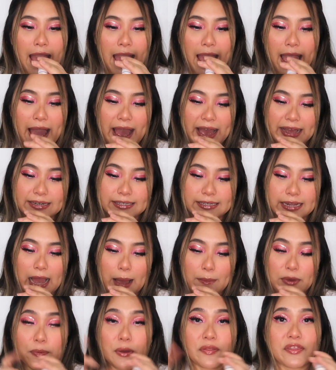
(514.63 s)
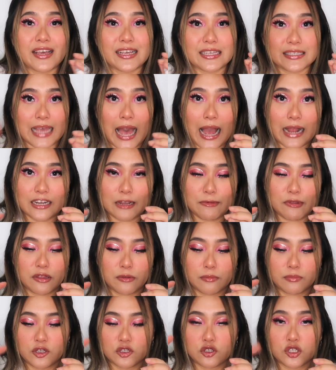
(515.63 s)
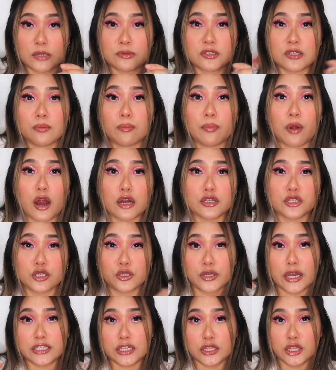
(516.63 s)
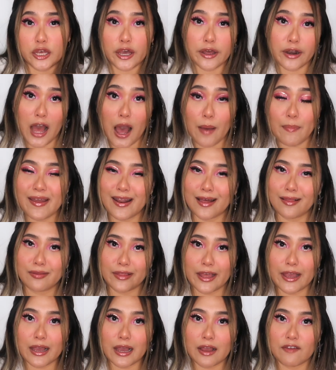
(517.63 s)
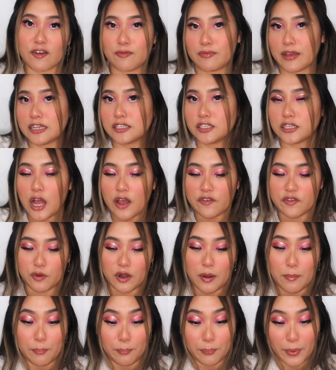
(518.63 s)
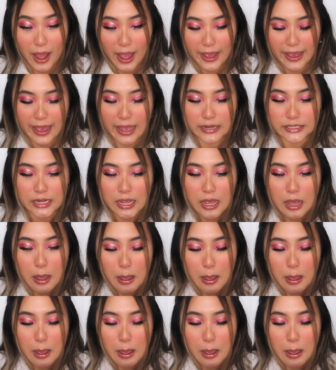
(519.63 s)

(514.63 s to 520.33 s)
and I'm gonna put the exact name in the description bar so you guys can look it up, and a link from Yesstyle if you want to buy it.